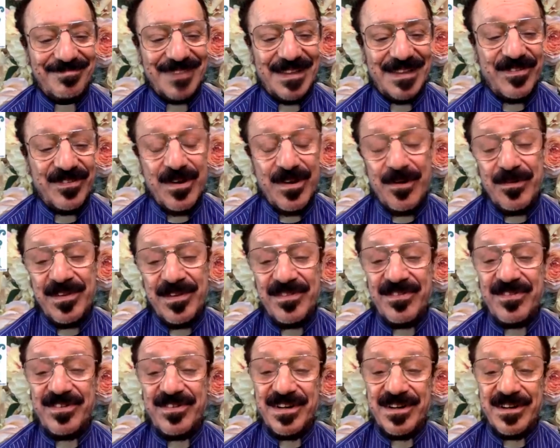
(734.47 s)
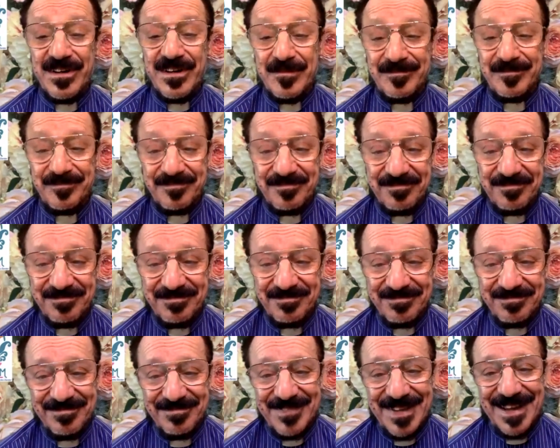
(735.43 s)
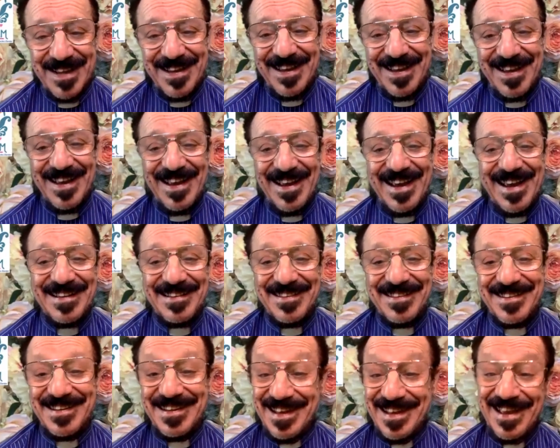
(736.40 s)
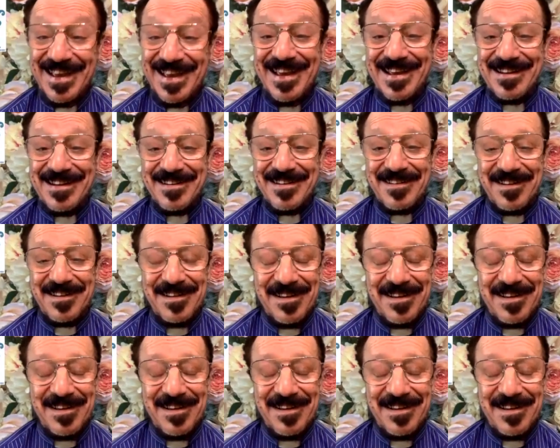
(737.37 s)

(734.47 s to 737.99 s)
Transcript: So this year, at the end